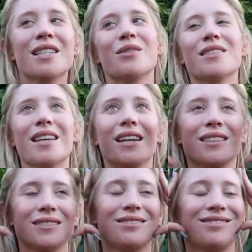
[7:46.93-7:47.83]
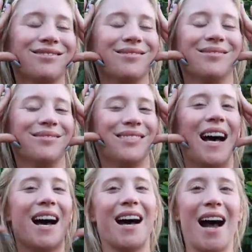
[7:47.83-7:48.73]
so I was like,
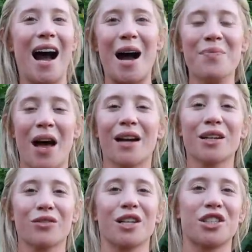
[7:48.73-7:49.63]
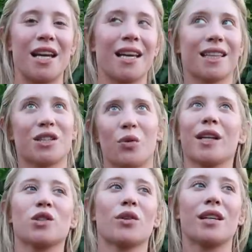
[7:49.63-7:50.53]
I'm not gonna rush it and get the
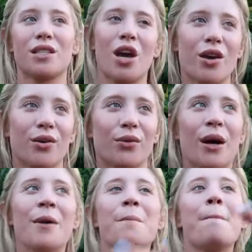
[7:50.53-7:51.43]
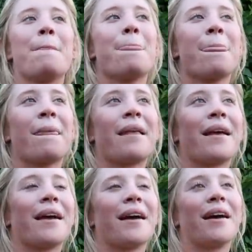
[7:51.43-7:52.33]
2022
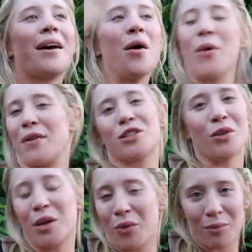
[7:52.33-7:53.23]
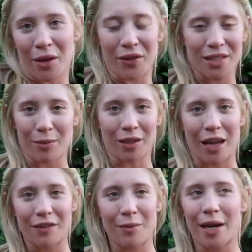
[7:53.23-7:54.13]
when there's only 1 month of summer
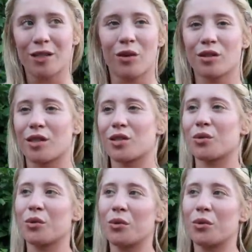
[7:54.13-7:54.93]
left. I might as well just